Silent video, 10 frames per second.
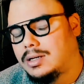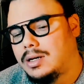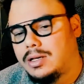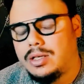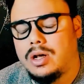
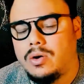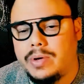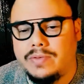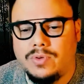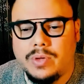
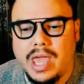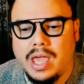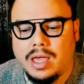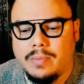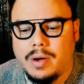If you
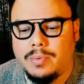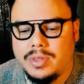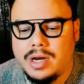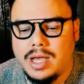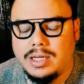can't come up
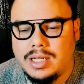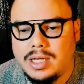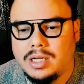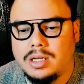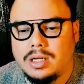with an
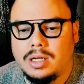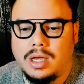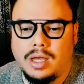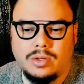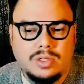idea,
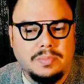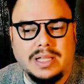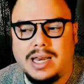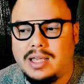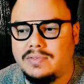there's
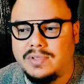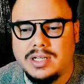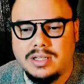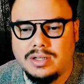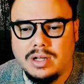plenty of
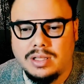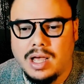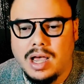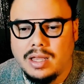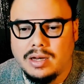lists
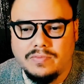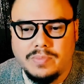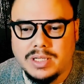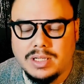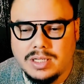online of
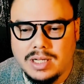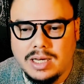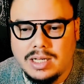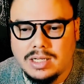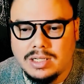business
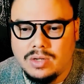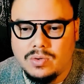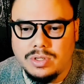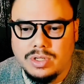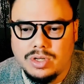ideas that you
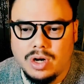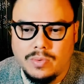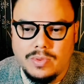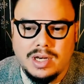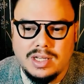can start
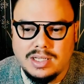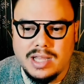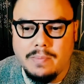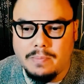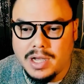within a
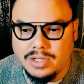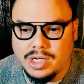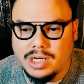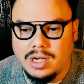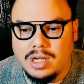set
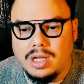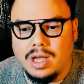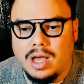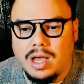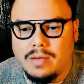budget,
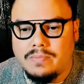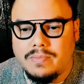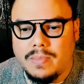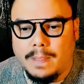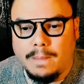
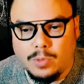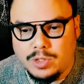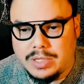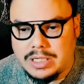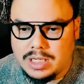which
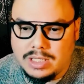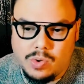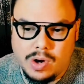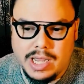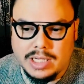brings us to
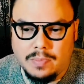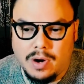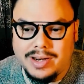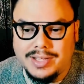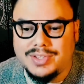our next
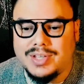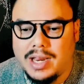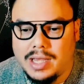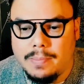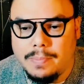part, is
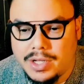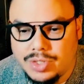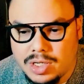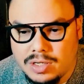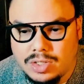setting a
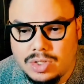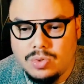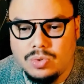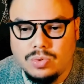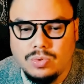budget
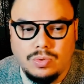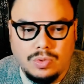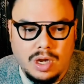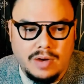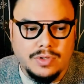to
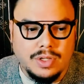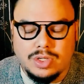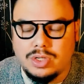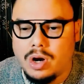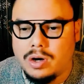cover the
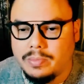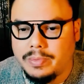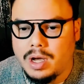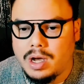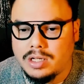startup
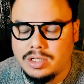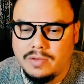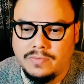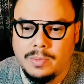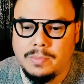cost
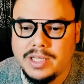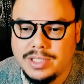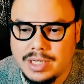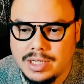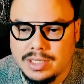of your
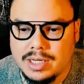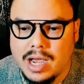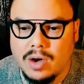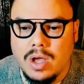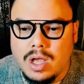business.
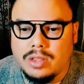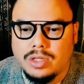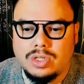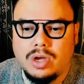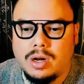Now, the
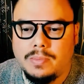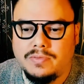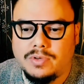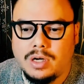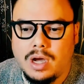startup of
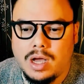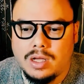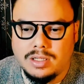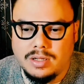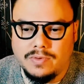your
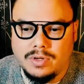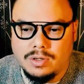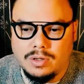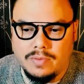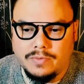cost of
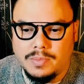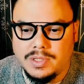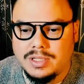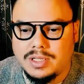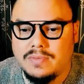your
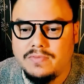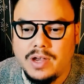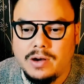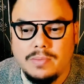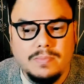business can
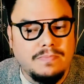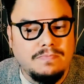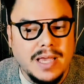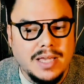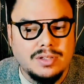vary
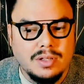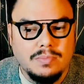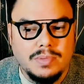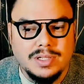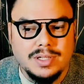based on the
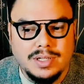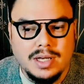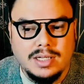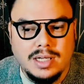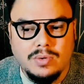business
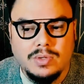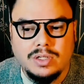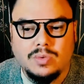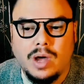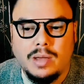idea, which
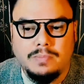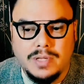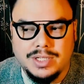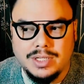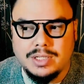is why
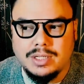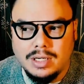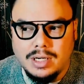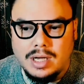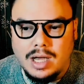business
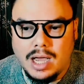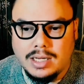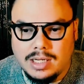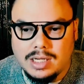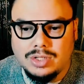
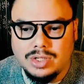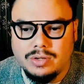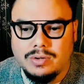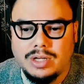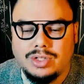idea
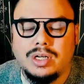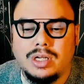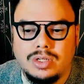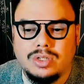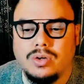generation
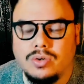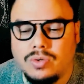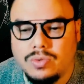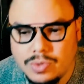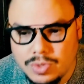is so
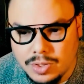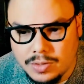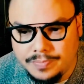crucial.